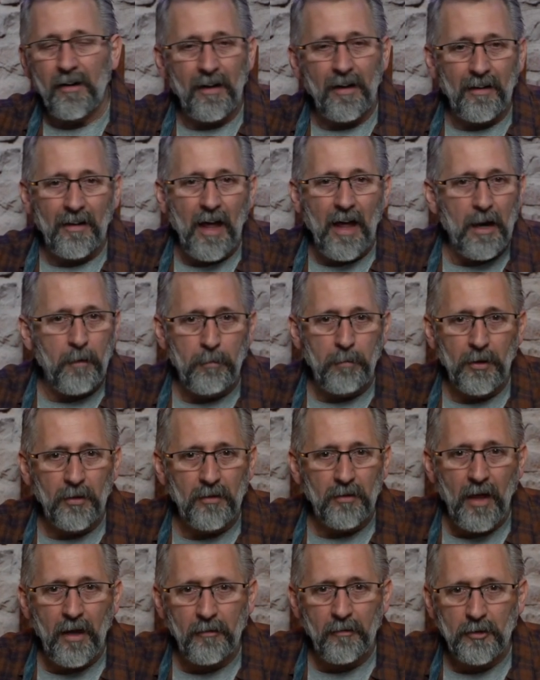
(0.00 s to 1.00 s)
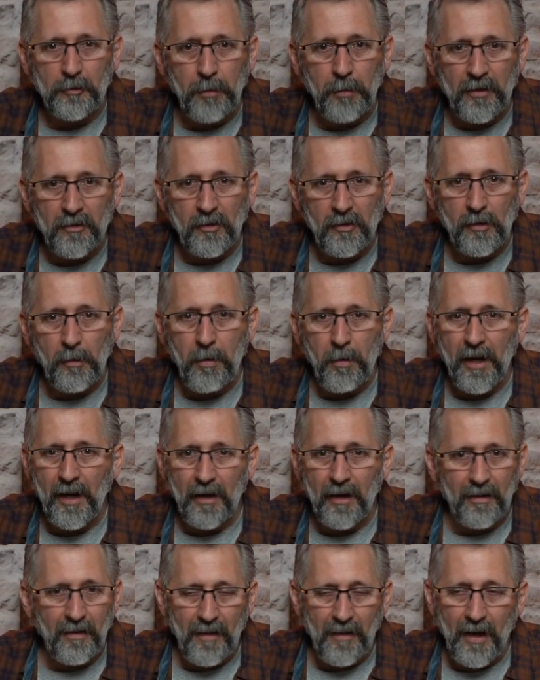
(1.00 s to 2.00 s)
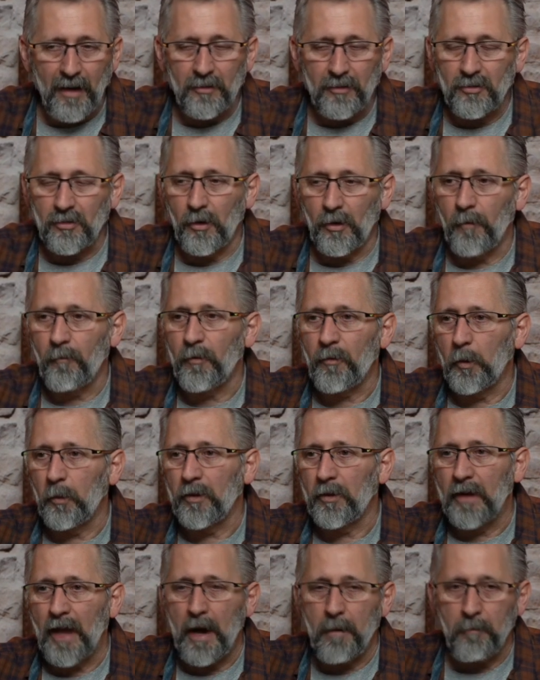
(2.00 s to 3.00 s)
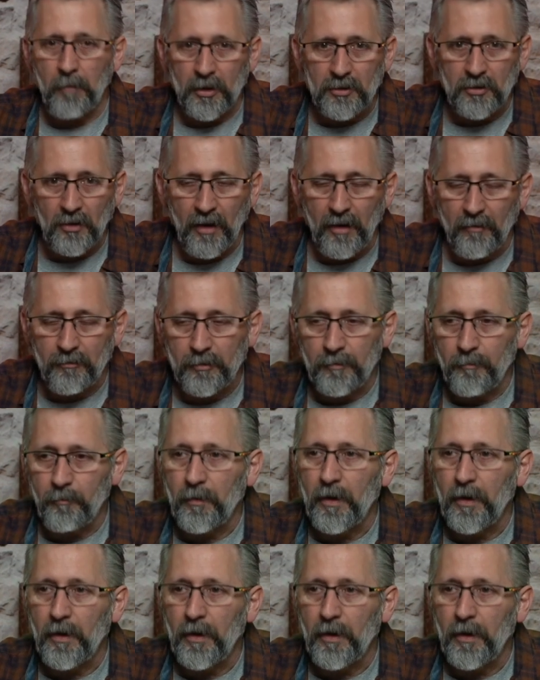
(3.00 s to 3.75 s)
I had a lot of bills, a lot of expenses to pay out of that. So there wasn't that much left.